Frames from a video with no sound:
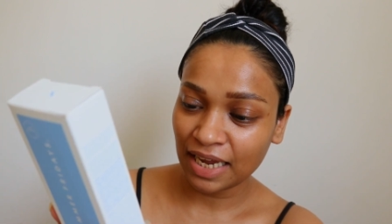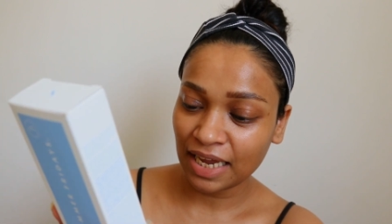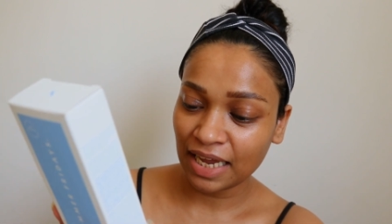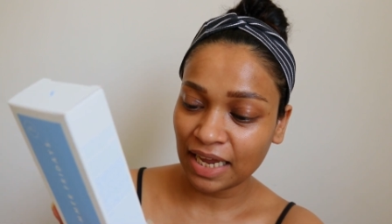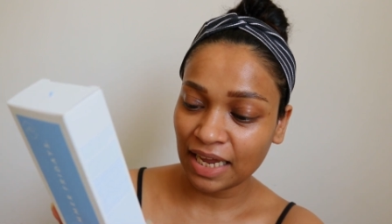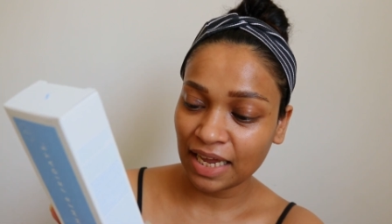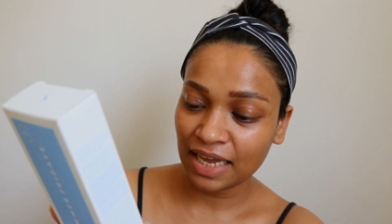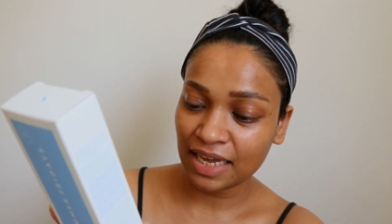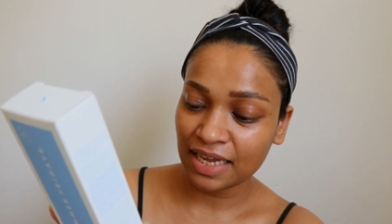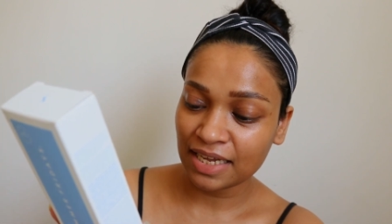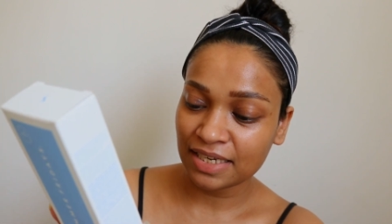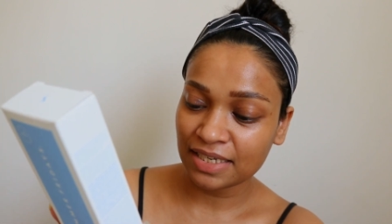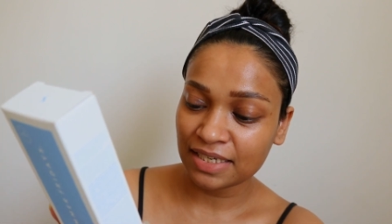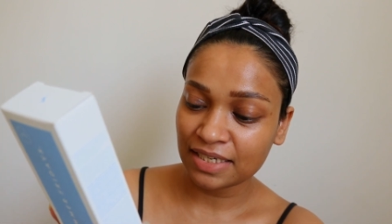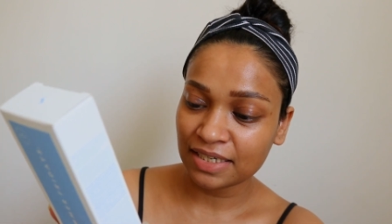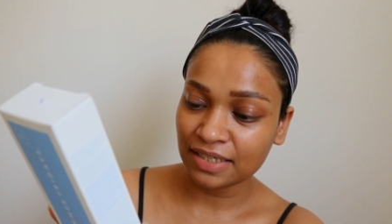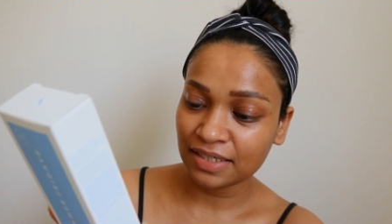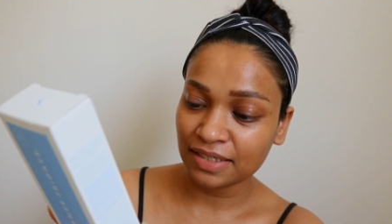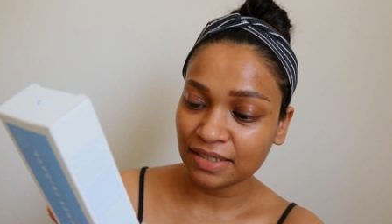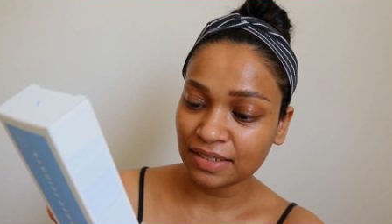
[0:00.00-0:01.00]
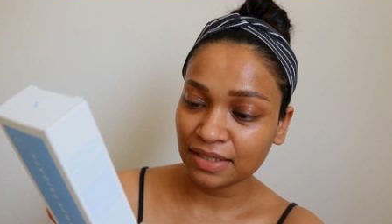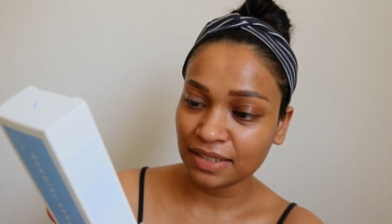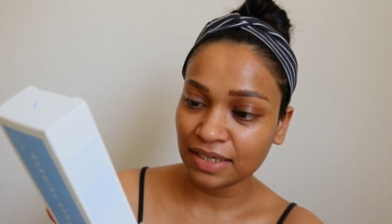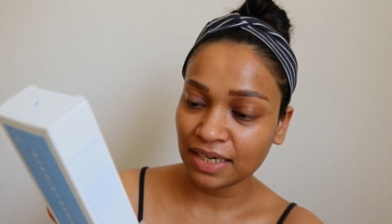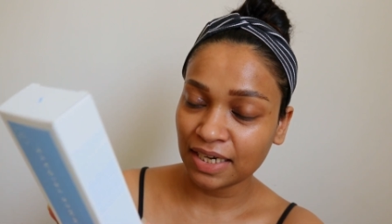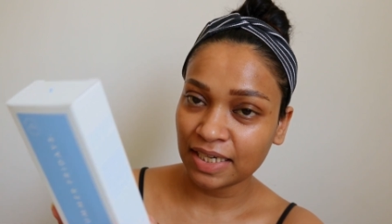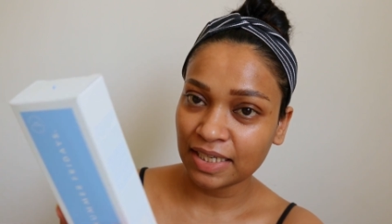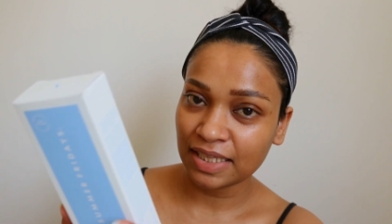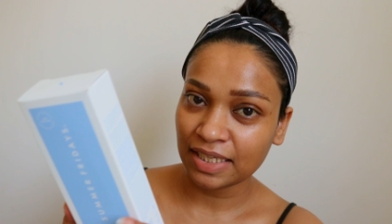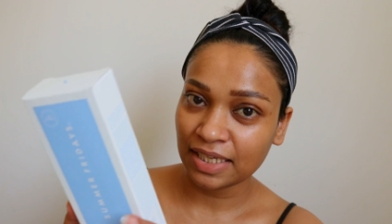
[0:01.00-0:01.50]
and uh,
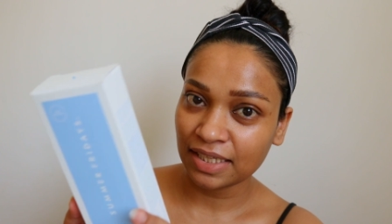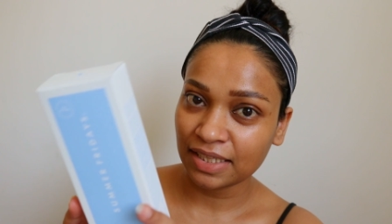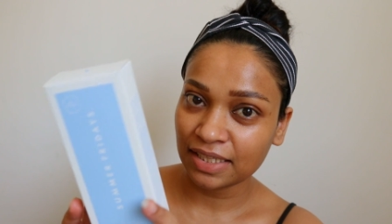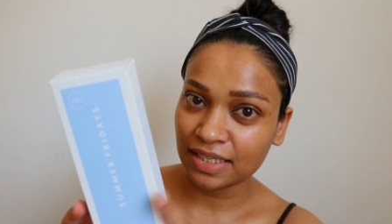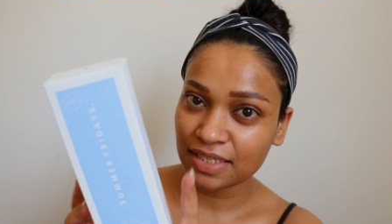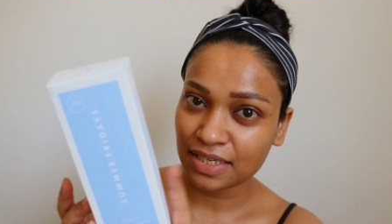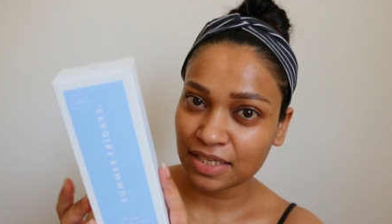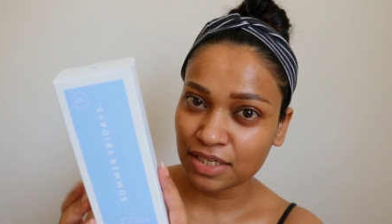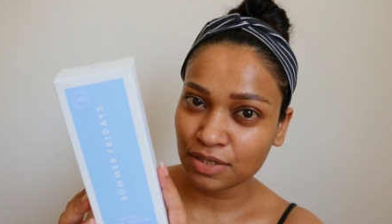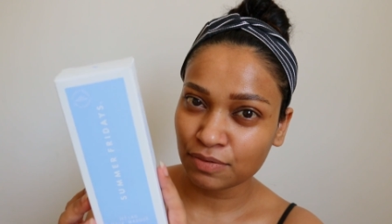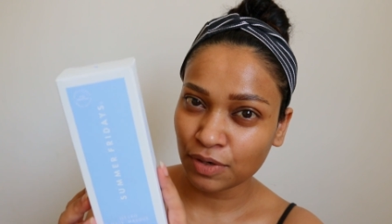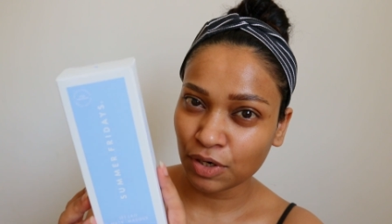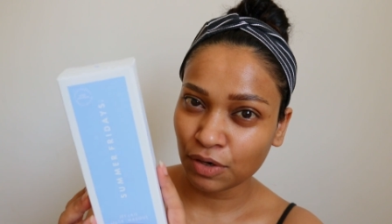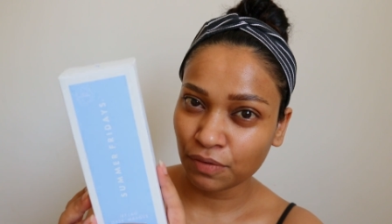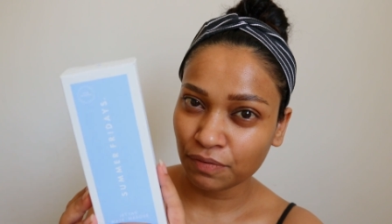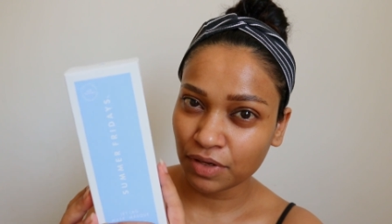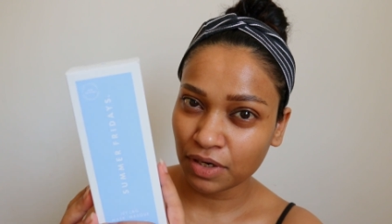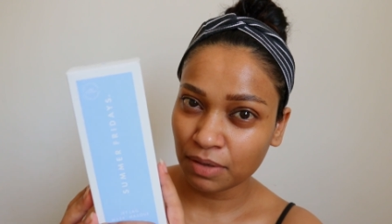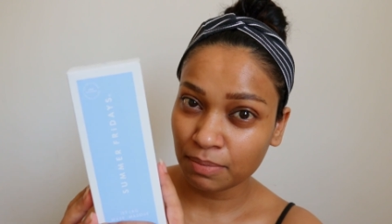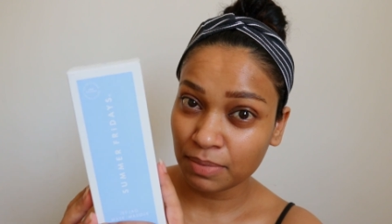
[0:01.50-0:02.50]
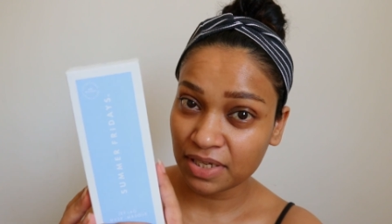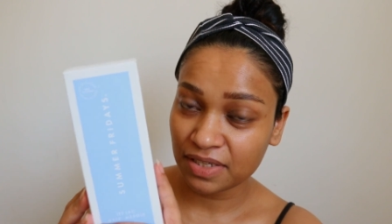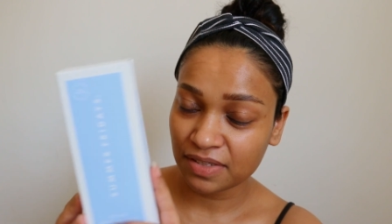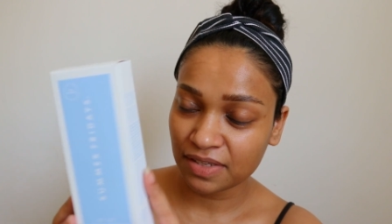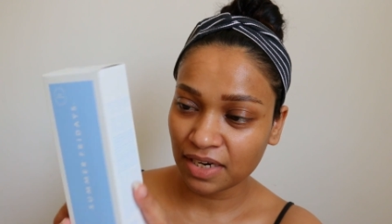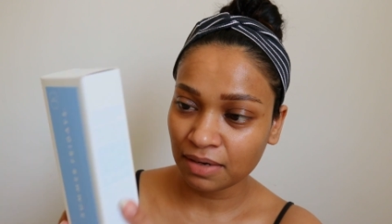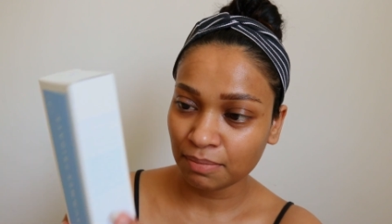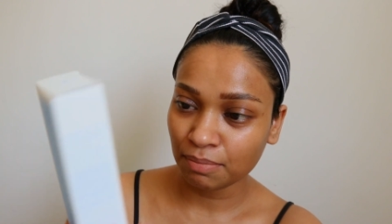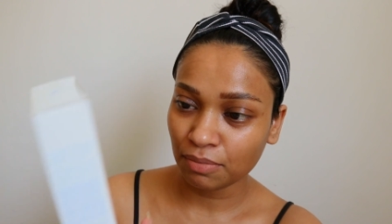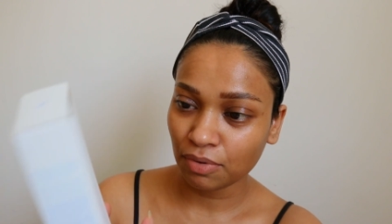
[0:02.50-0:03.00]
I think this is one of their
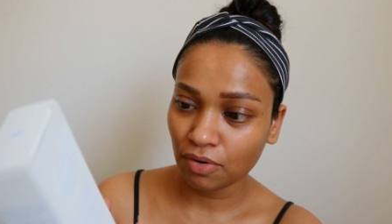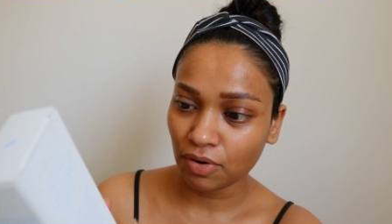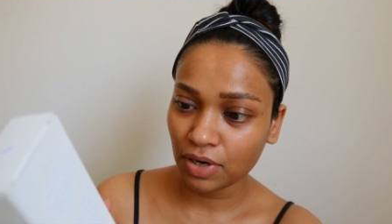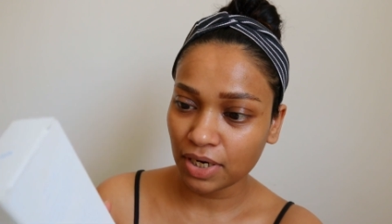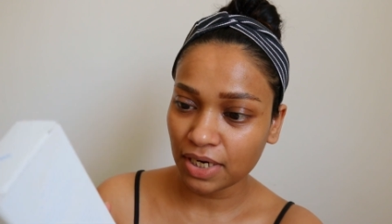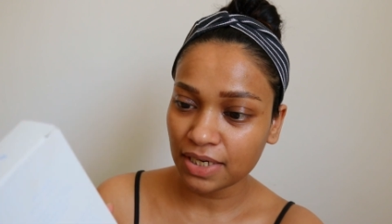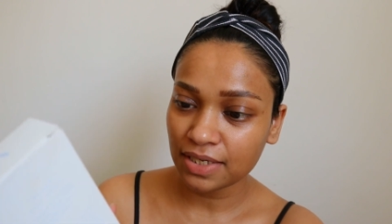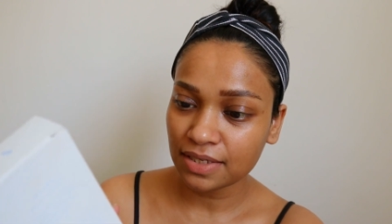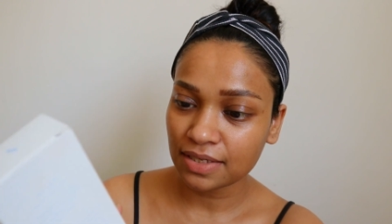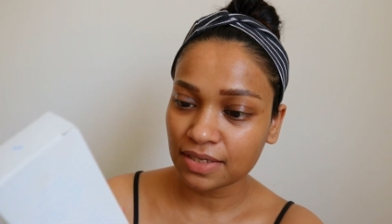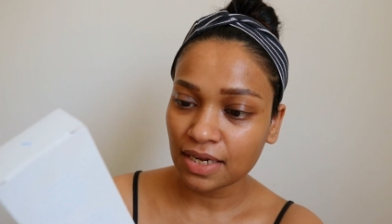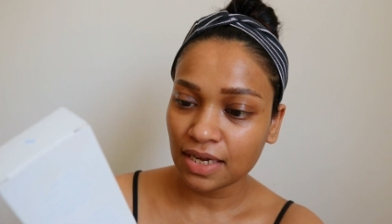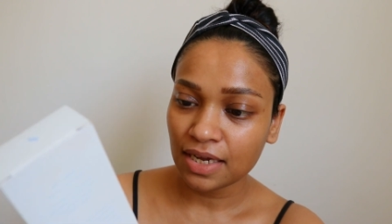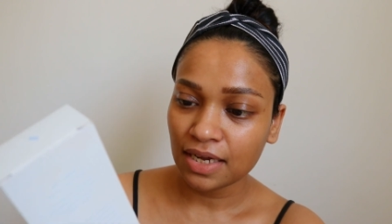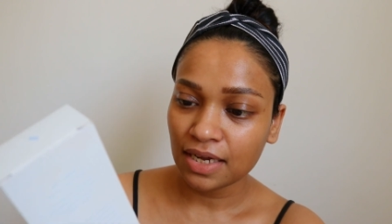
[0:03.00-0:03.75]
best-selling products.